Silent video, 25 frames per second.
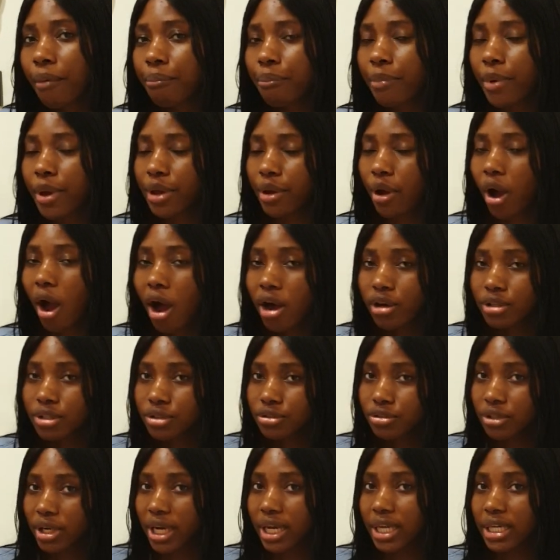pay your
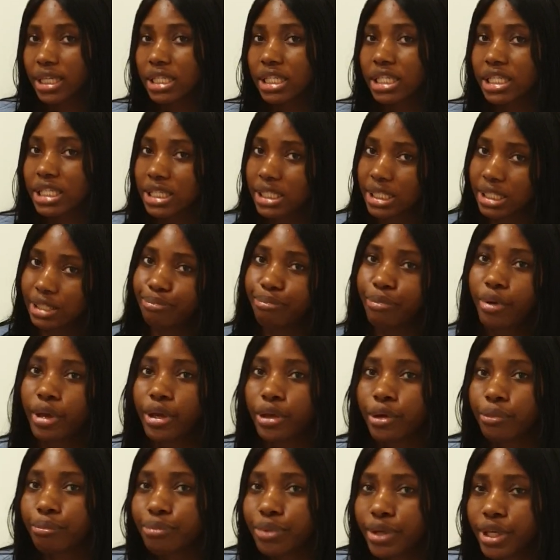house rents, pay
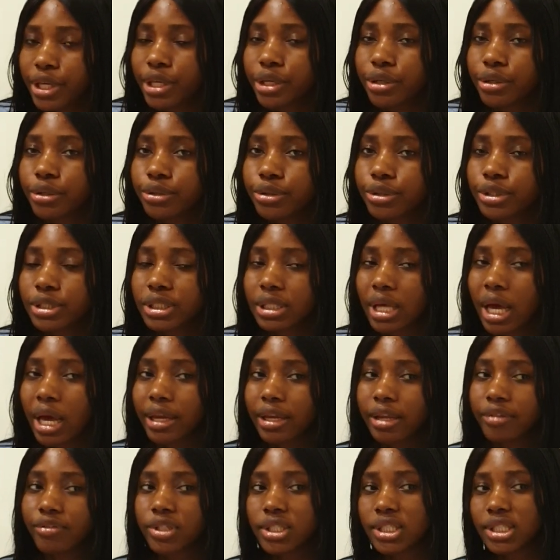your bills,
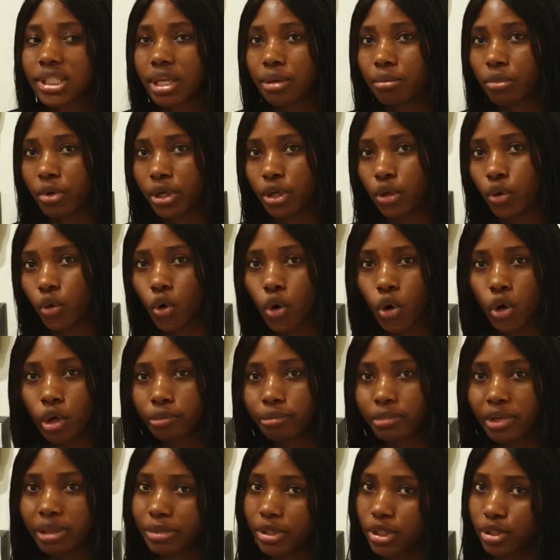and even send money
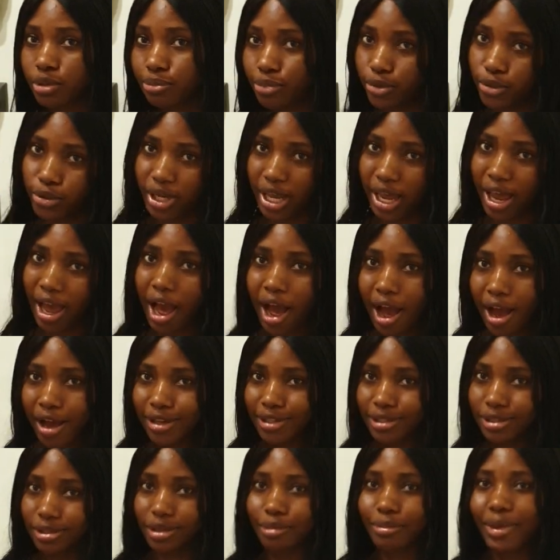home, maybe to build a
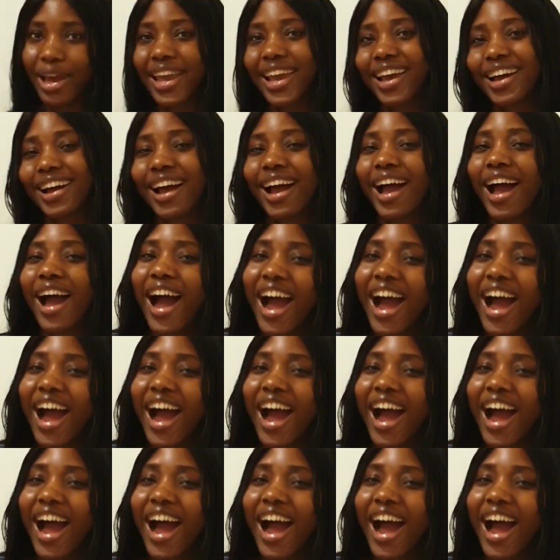house or buy a car?